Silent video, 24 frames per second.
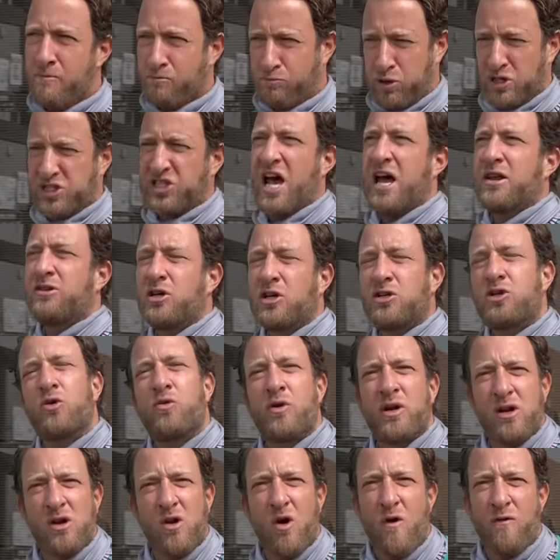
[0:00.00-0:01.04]
pretend you're
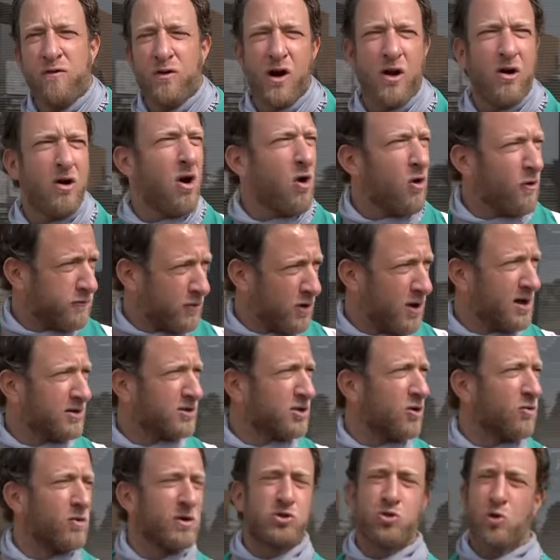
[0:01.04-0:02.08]
doing an over over
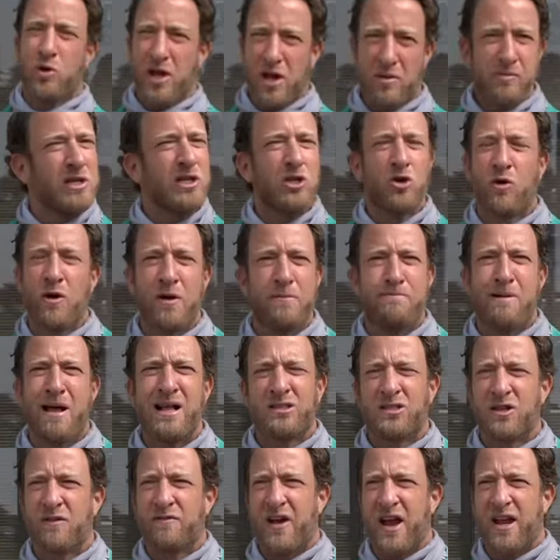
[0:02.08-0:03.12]
under, which we're going to be doing
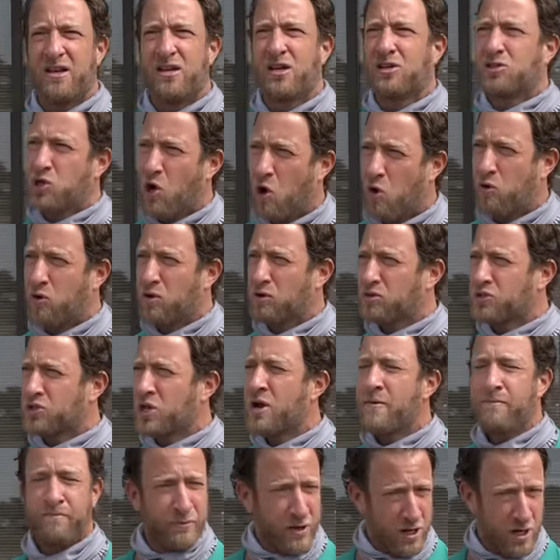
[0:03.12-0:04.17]
Pennsylvania totals.
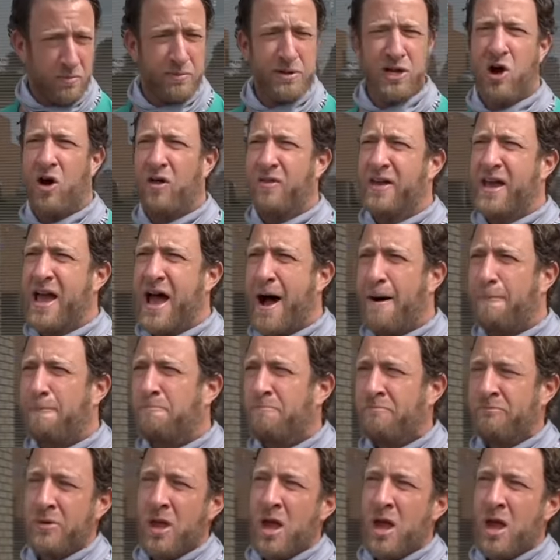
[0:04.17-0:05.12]
It'll be on the app.